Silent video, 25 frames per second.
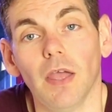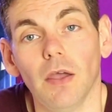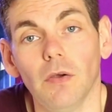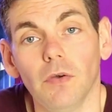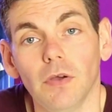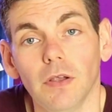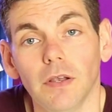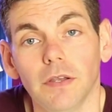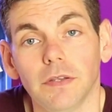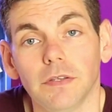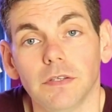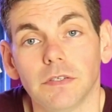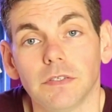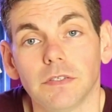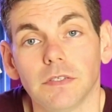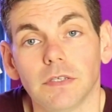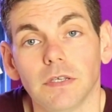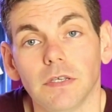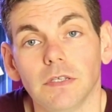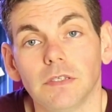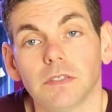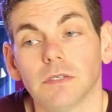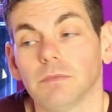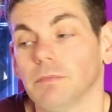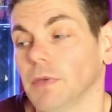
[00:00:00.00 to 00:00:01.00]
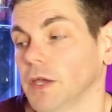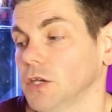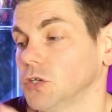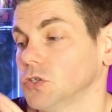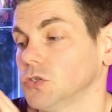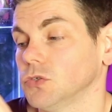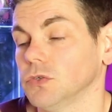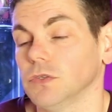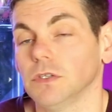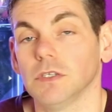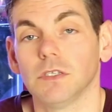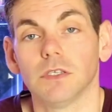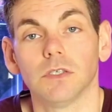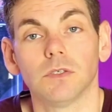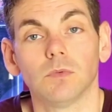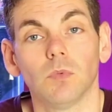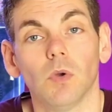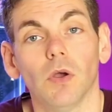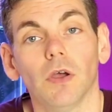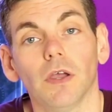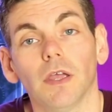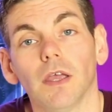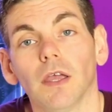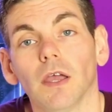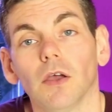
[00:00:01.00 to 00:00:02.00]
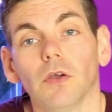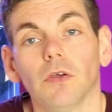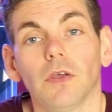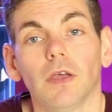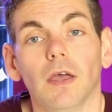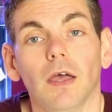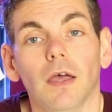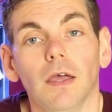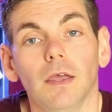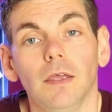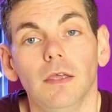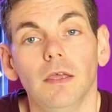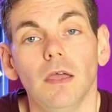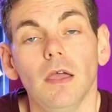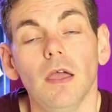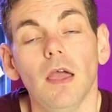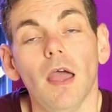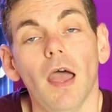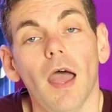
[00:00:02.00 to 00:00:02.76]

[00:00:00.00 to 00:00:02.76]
alkalinity to make sure this is working okay,